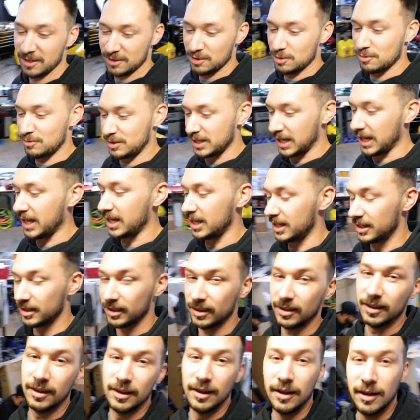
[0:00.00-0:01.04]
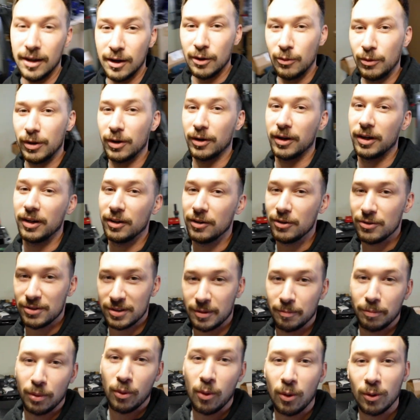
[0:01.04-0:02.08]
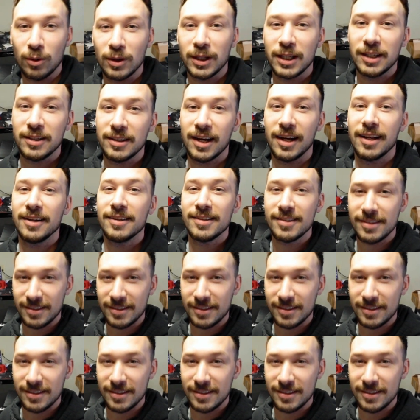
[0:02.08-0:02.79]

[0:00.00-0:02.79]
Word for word: And today, we are gonna do some poorly done